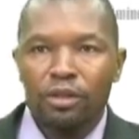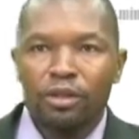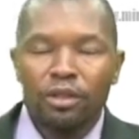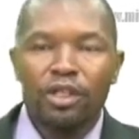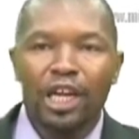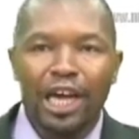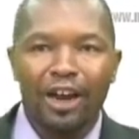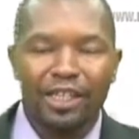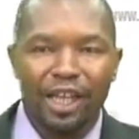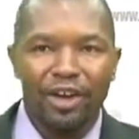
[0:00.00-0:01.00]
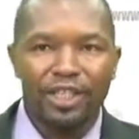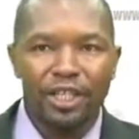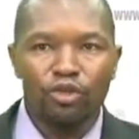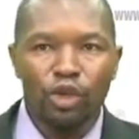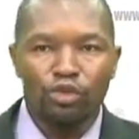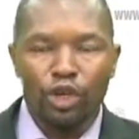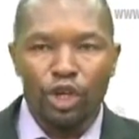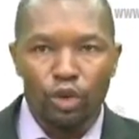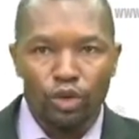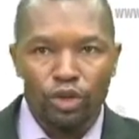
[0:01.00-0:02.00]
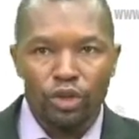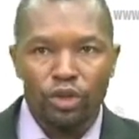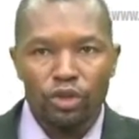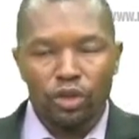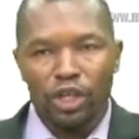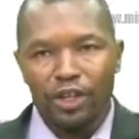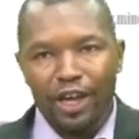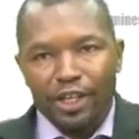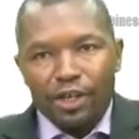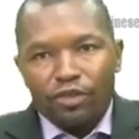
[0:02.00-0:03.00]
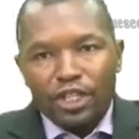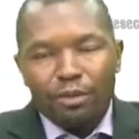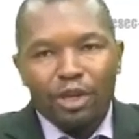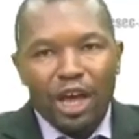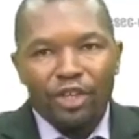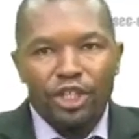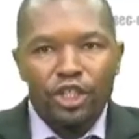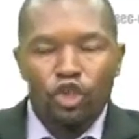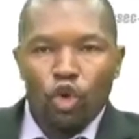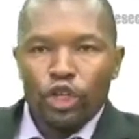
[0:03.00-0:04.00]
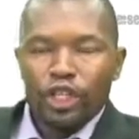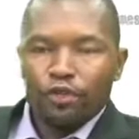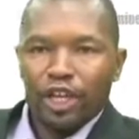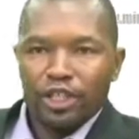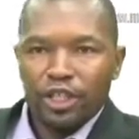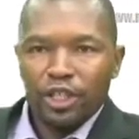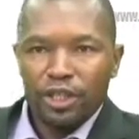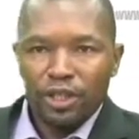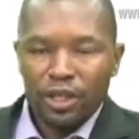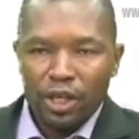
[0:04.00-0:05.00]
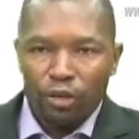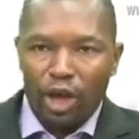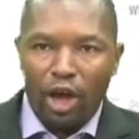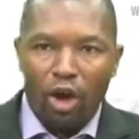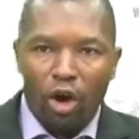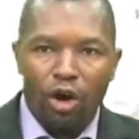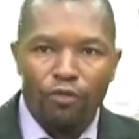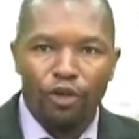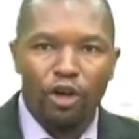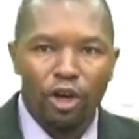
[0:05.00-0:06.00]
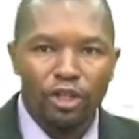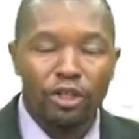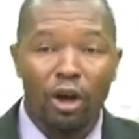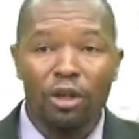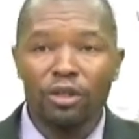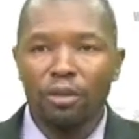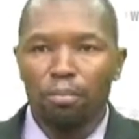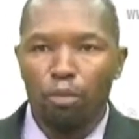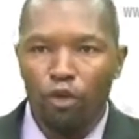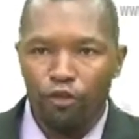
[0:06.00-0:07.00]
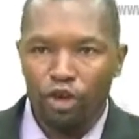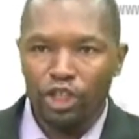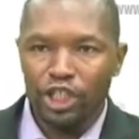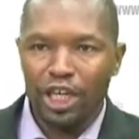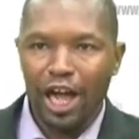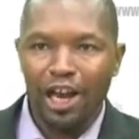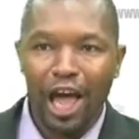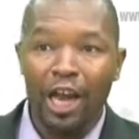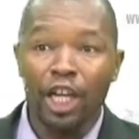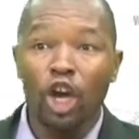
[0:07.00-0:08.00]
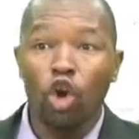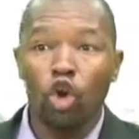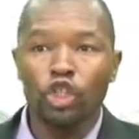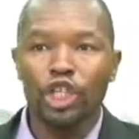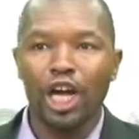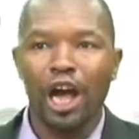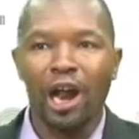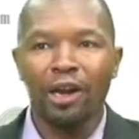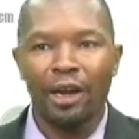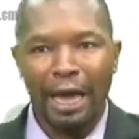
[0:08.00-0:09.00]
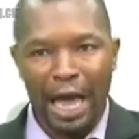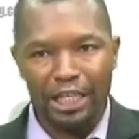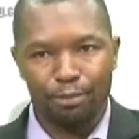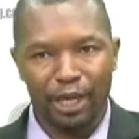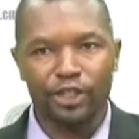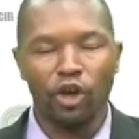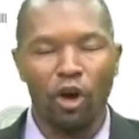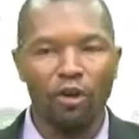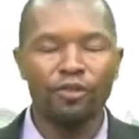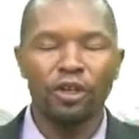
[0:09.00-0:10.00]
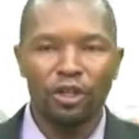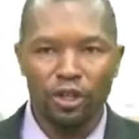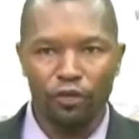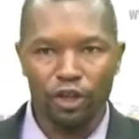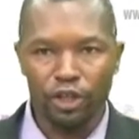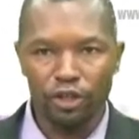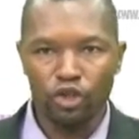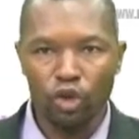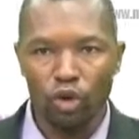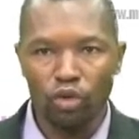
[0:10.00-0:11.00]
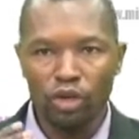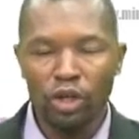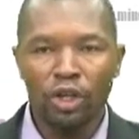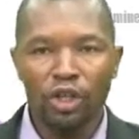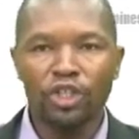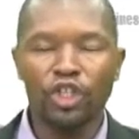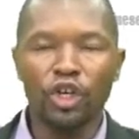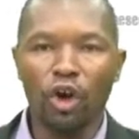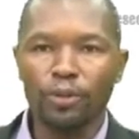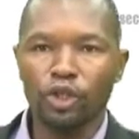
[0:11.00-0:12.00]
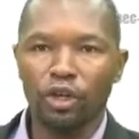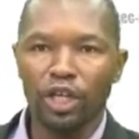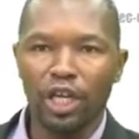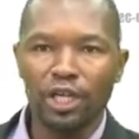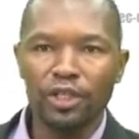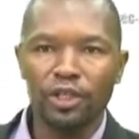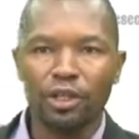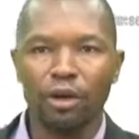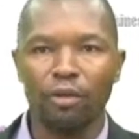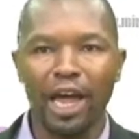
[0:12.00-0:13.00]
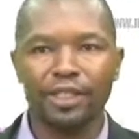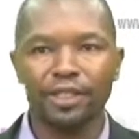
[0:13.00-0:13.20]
the characteristics which we use to either give the similarities or the differences were all focused on morphological and ecological aspects of the fossil. So the C option is correct.